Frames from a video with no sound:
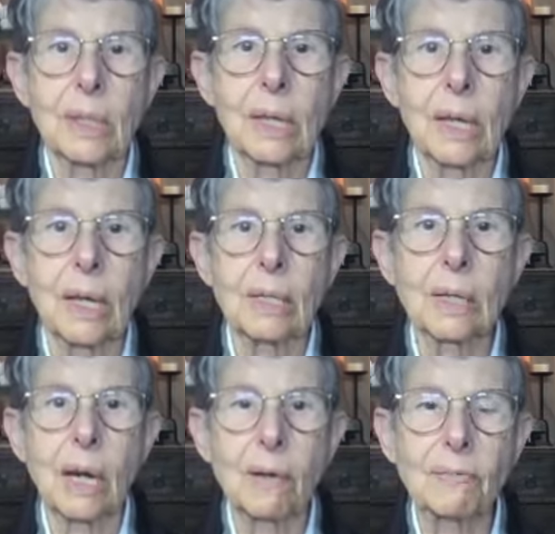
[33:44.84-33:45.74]

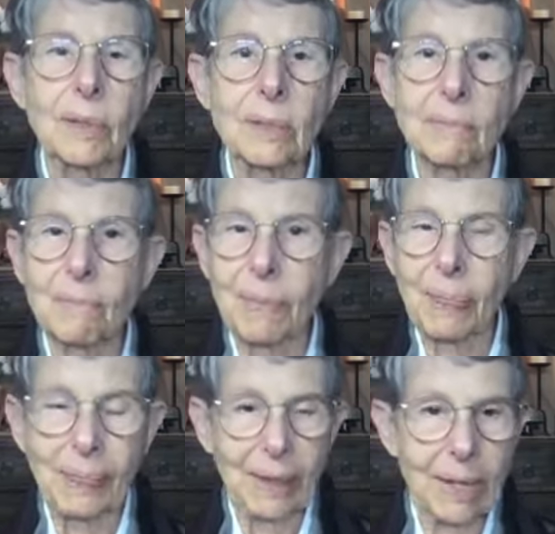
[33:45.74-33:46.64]
And often,
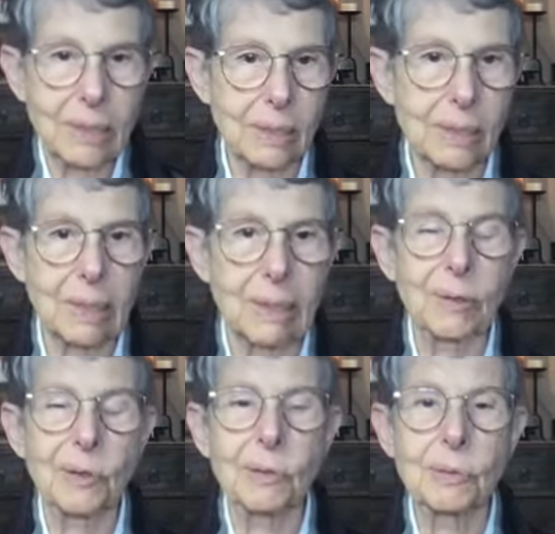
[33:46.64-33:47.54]
as the
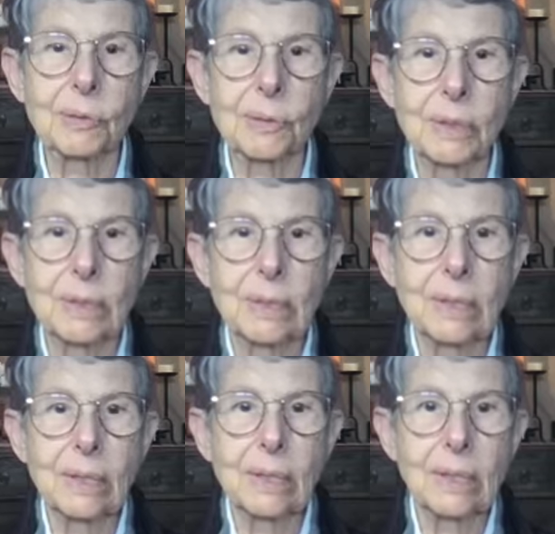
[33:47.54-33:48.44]
saying goes,
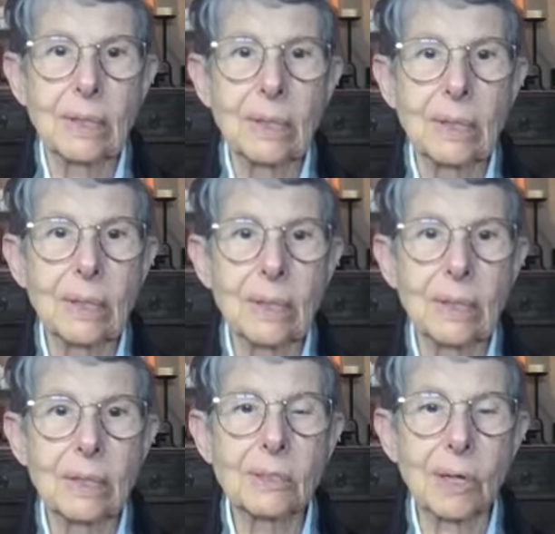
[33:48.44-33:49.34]

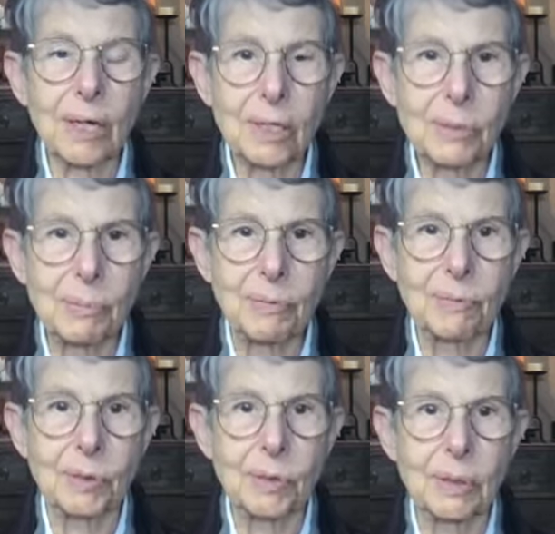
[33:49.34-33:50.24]
it is darkest
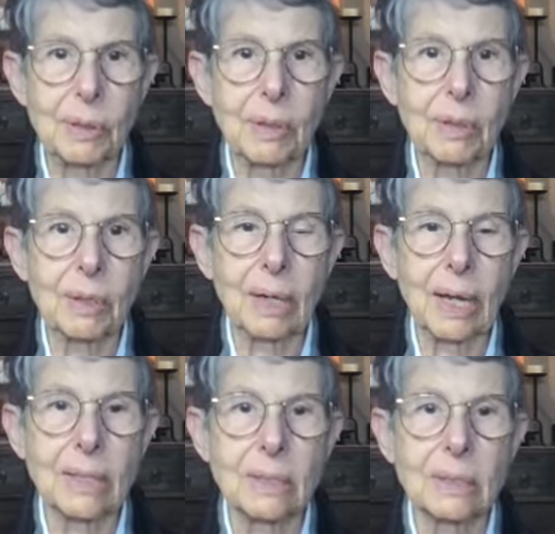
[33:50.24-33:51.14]
before the
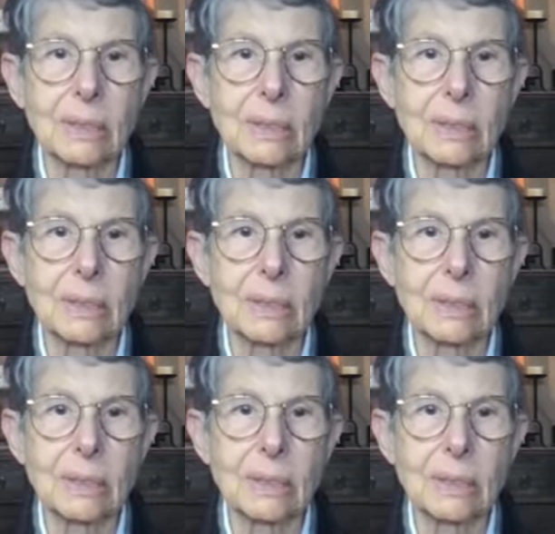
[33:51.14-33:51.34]
light.